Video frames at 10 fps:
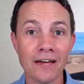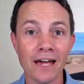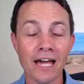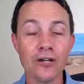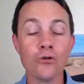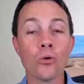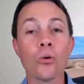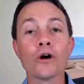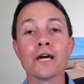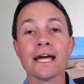and you are
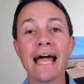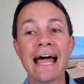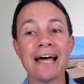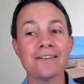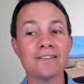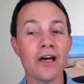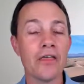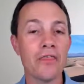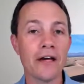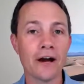working as
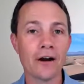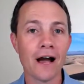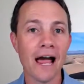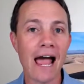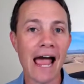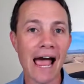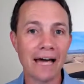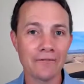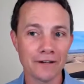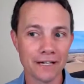their
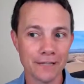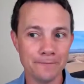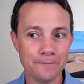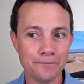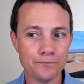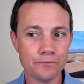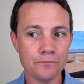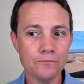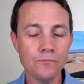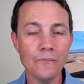advocate.
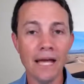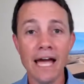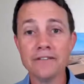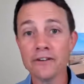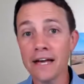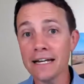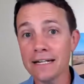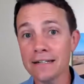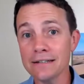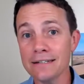And so that
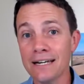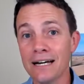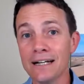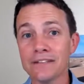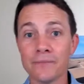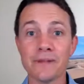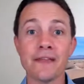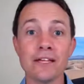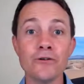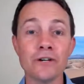is something
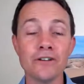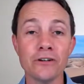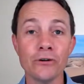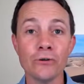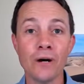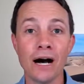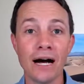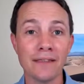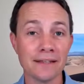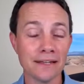that you can do. I
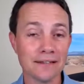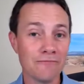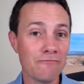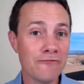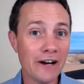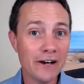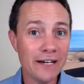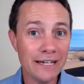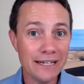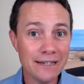think that's very
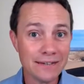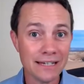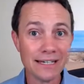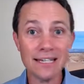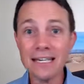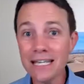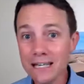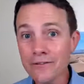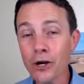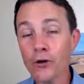easy,
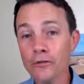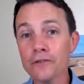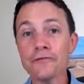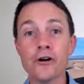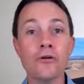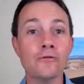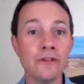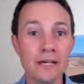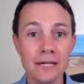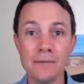even over the phone,
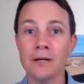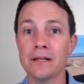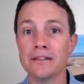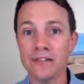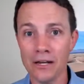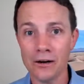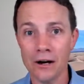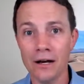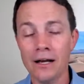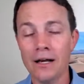via email, etc.,
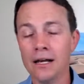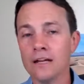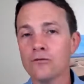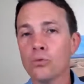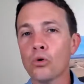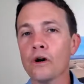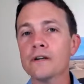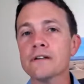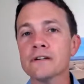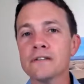is work
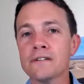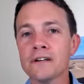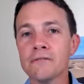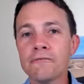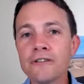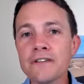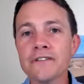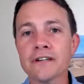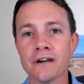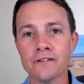to convince
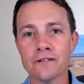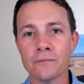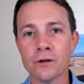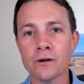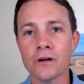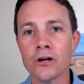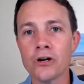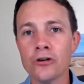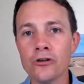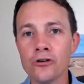the customer
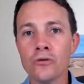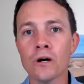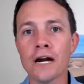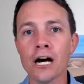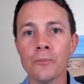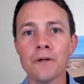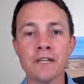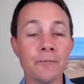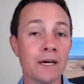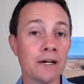you are helping
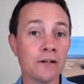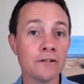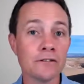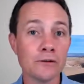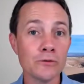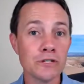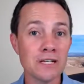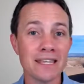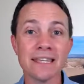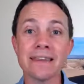them get a good solution.
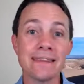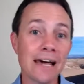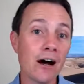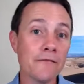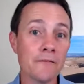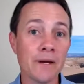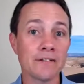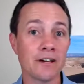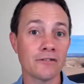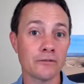And that often makes
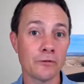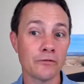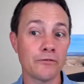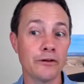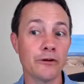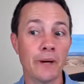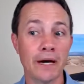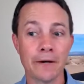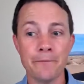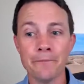customers feel
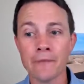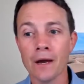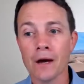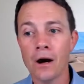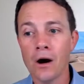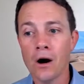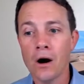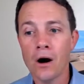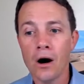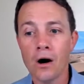better.
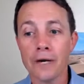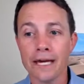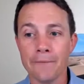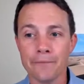Okay,